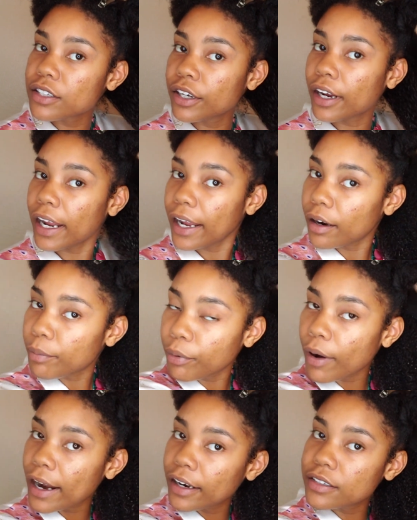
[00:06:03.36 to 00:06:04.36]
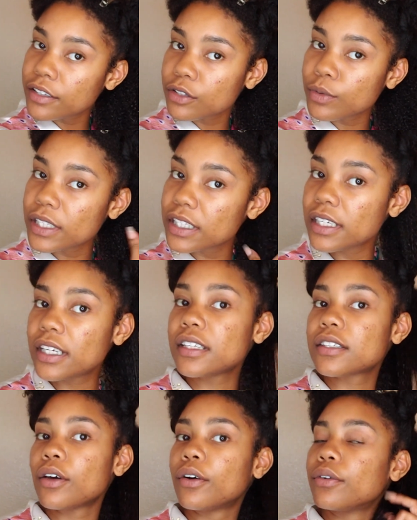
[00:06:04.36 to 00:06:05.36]
to your hair prior to twisting it,
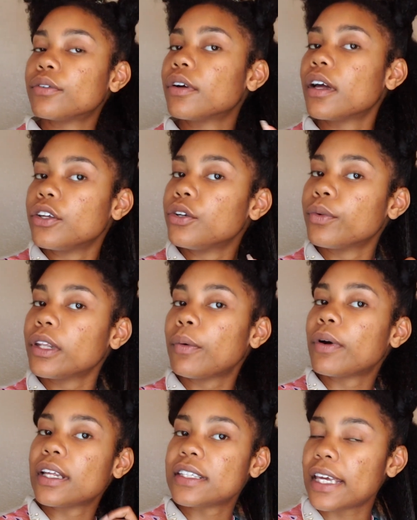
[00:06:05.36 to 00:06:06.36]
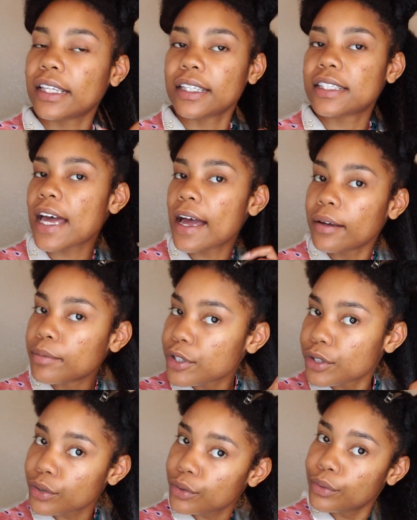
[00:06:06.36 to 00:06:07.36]
so you really wanna take the time
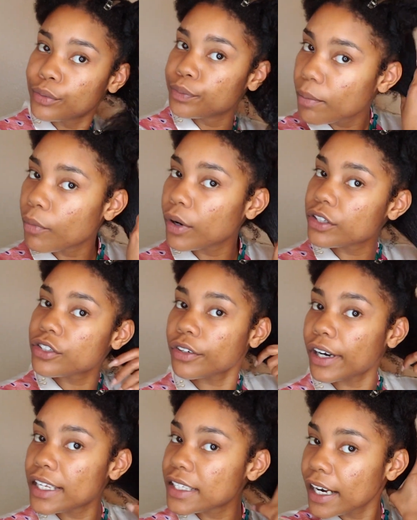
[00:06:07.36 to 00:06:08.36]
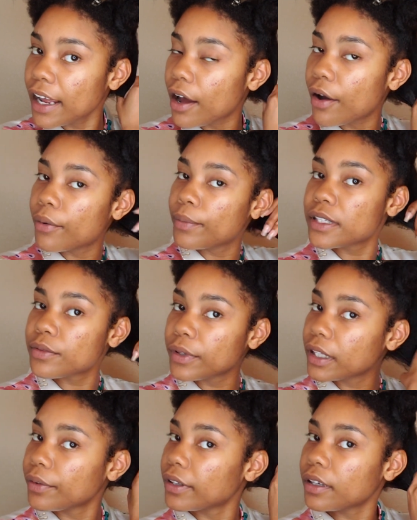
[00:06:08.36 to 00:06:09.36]
to moisturize it at home. It's
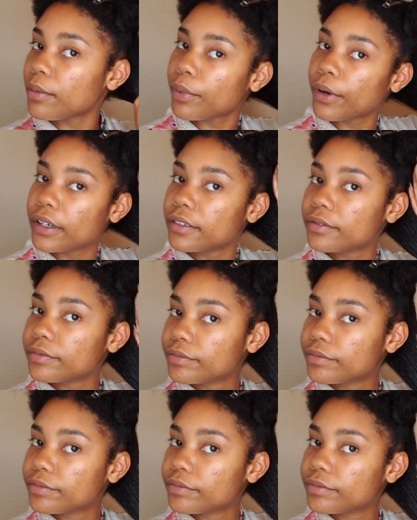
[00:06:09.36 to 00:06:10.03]
really, really important.